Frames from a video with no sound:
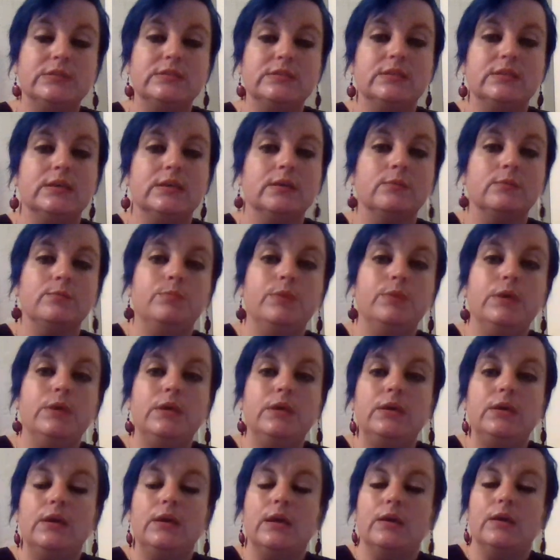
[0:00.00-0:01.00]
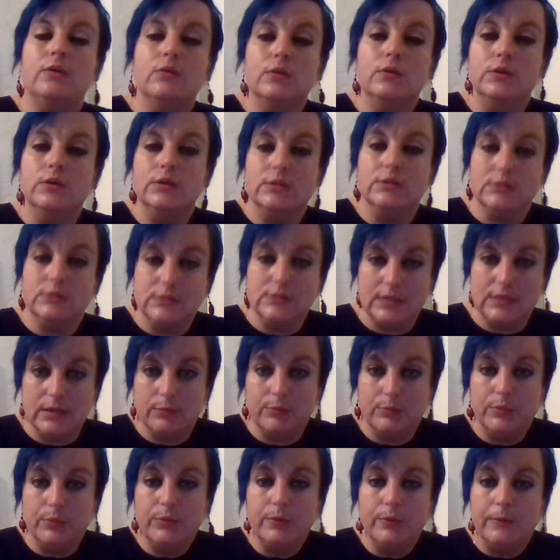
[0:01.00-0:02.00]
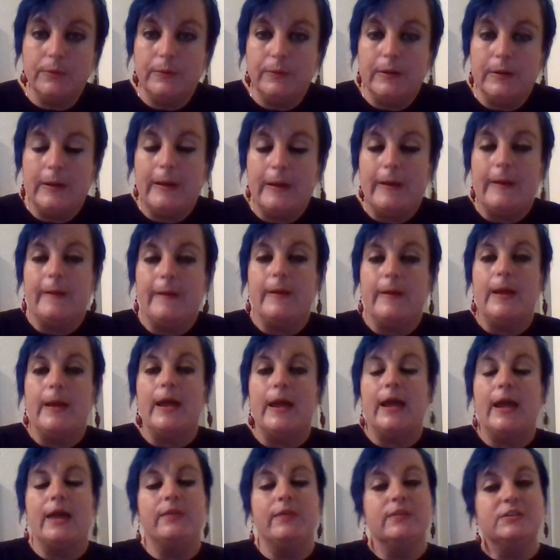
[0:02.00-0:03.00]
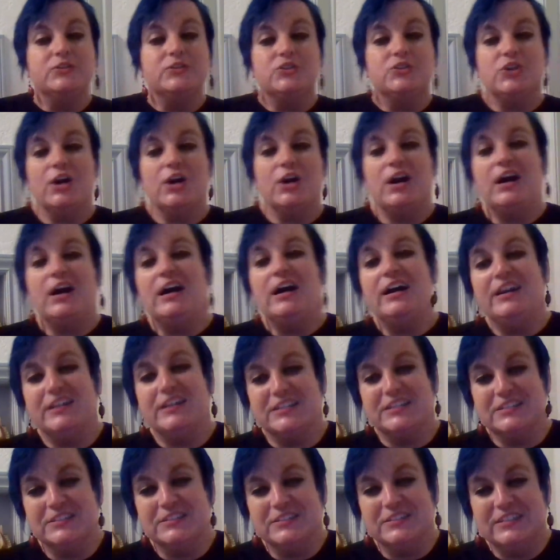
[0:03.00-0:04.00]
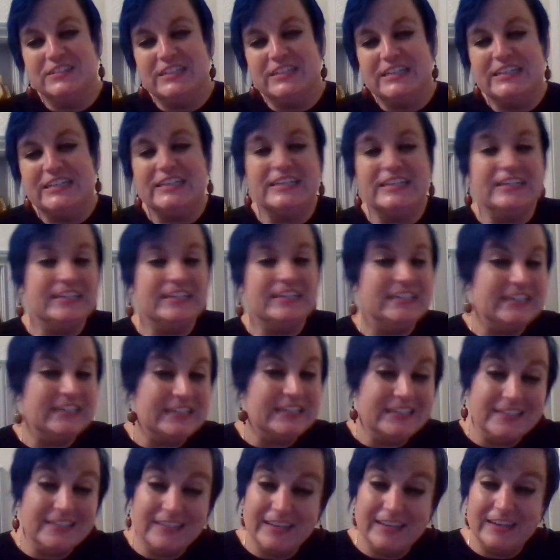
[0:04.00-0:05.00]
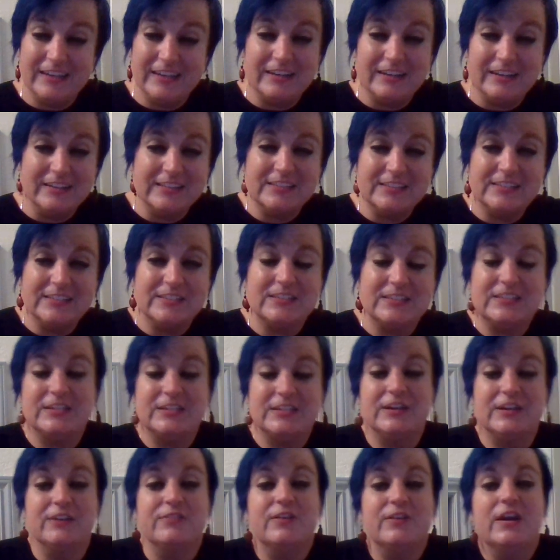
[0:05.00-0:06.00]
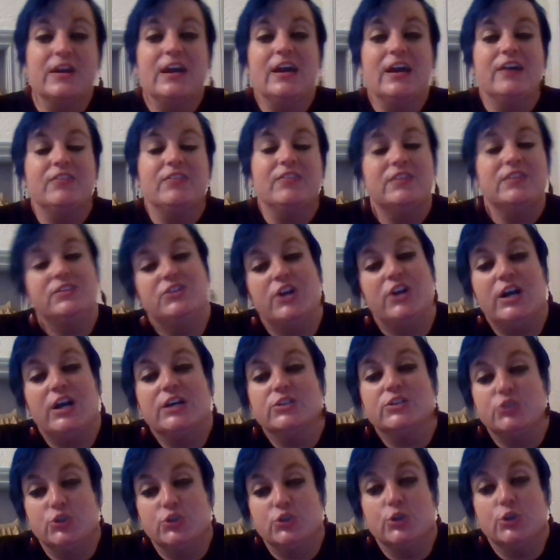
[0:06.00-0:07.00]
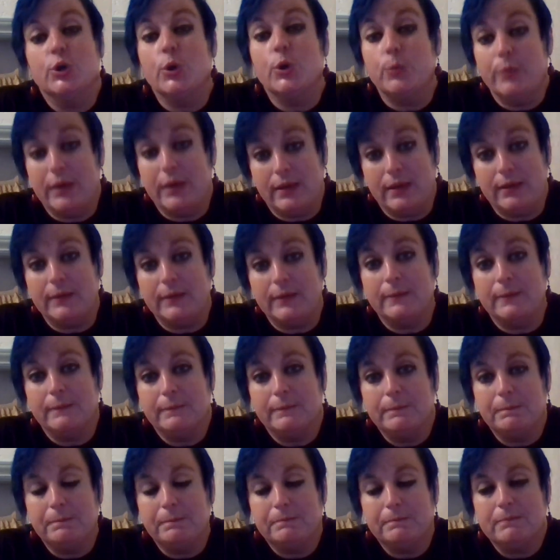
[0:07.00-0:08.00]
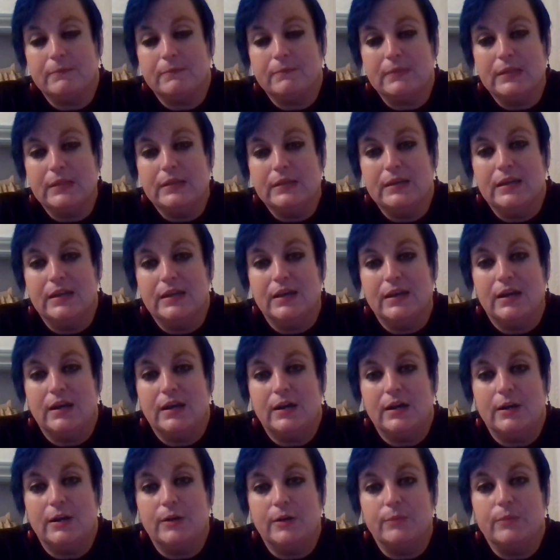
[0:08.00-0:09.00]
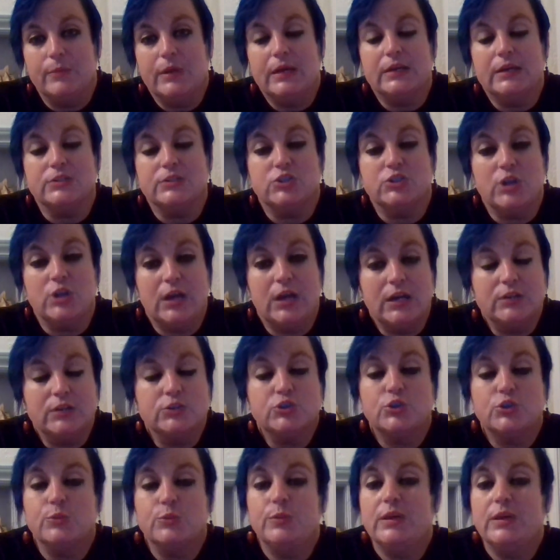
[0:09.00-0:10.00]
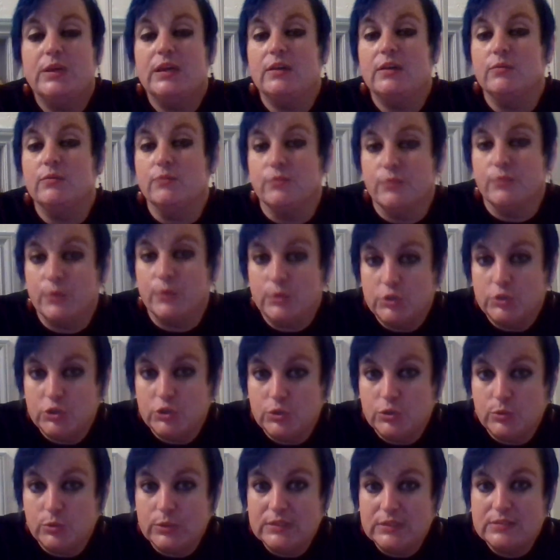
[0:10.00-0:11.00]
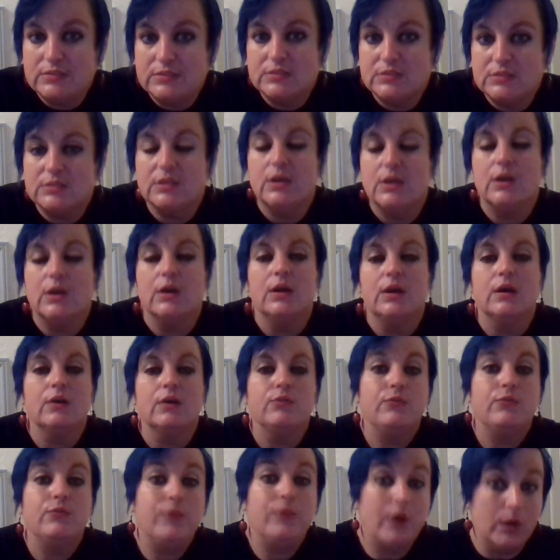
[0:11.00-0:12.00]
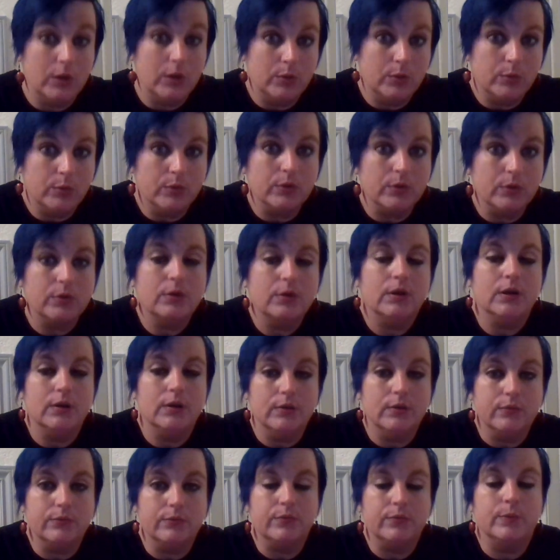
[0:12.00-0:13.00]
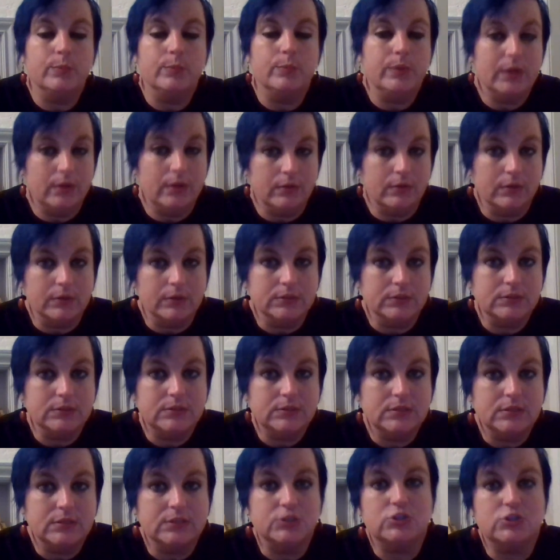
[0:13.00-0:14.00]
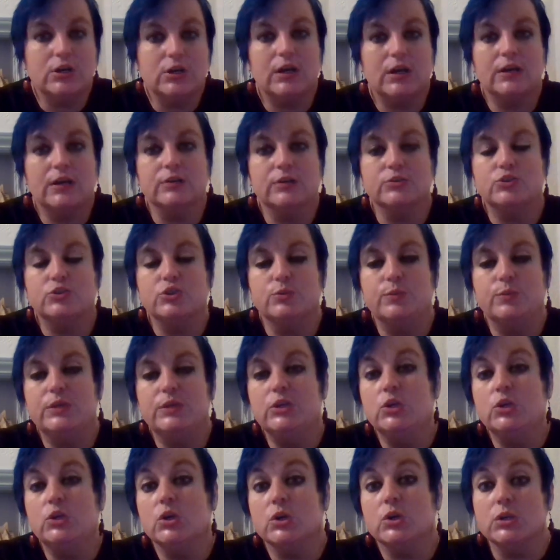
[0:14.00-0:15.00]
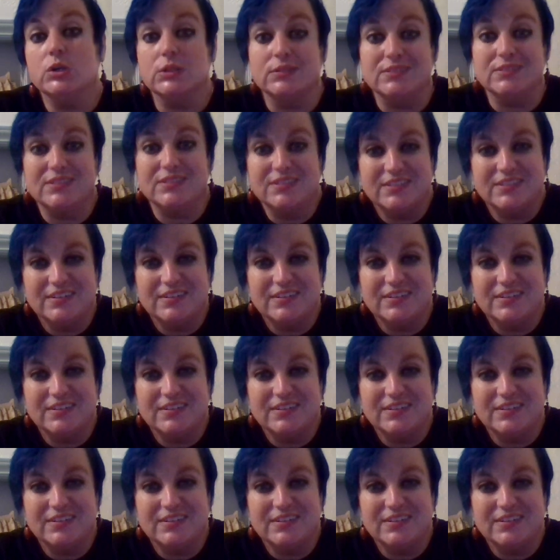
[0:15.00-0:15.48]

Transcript: again be a good example. And the child, this is tough, the child should obey. A child should be a virtuous follower of the parent. The child should be good